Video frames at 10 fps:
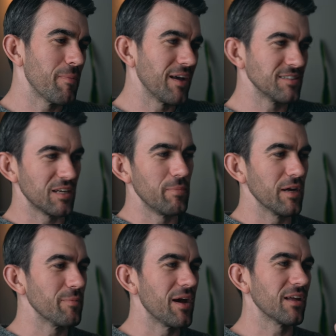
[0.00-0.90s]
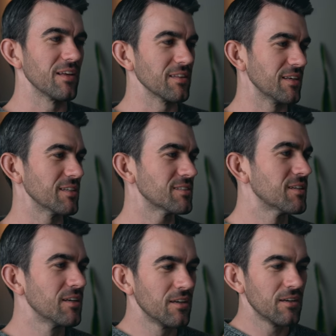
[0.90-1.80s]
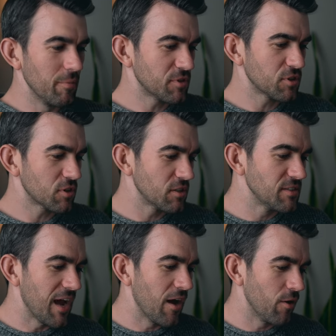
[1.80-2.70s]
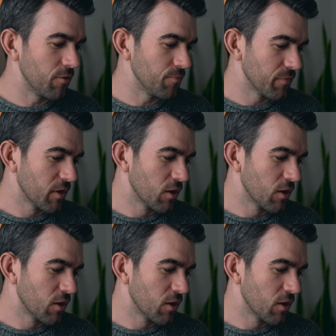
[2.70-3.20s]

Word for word: bags in a big bag like this. This is just a down